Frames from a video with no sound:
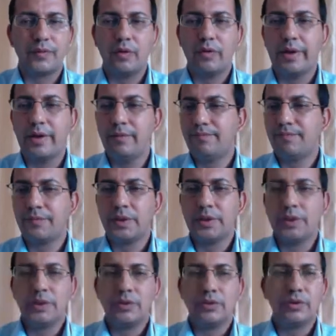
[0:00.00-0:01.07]
Okay,
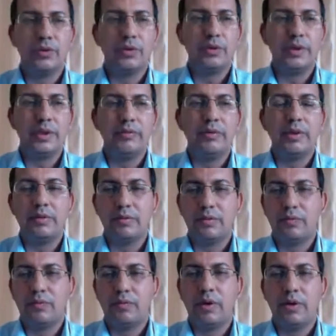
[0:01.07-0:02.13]
so even
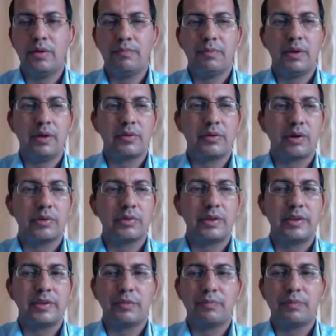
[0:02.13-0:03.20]
for example, across the
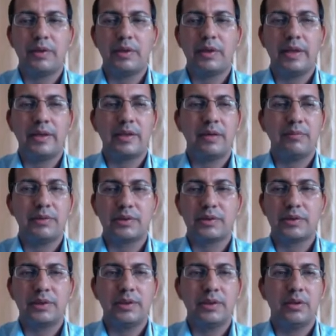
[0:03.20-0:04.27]
discipline like
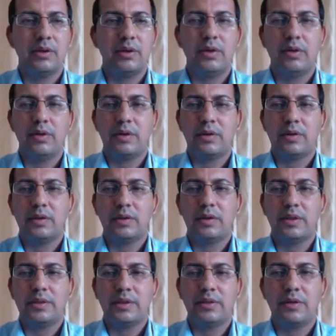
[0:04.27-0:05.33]
chemistry or
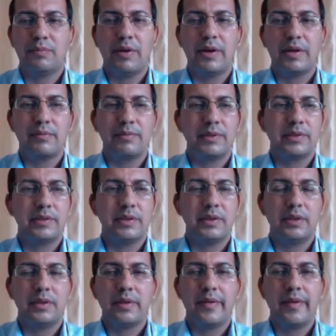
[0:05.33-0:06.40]
other departments,
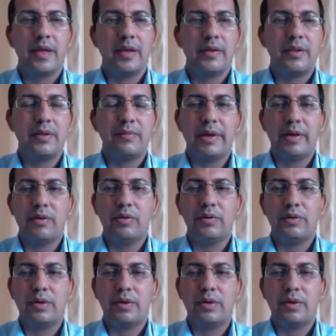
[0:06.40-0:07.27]
the bio